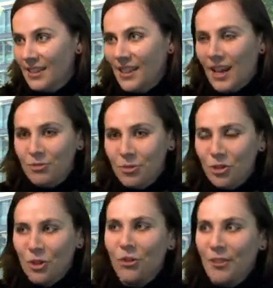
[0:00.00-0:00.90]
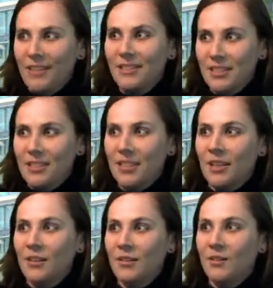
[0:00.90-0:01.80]
That they have to show that they
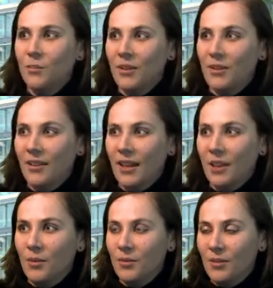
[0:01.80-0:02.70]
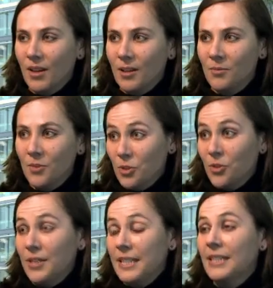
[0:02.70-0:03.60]
understand what they um, the
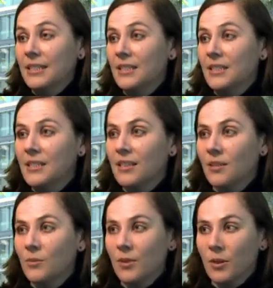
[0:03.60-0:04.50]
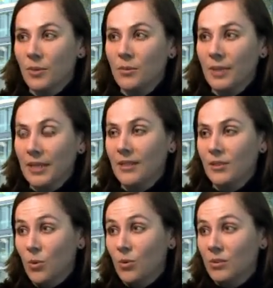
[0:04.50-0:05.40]
degree is and what they will
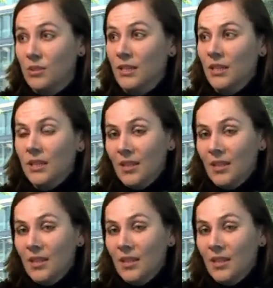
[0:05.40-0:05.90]
be taught.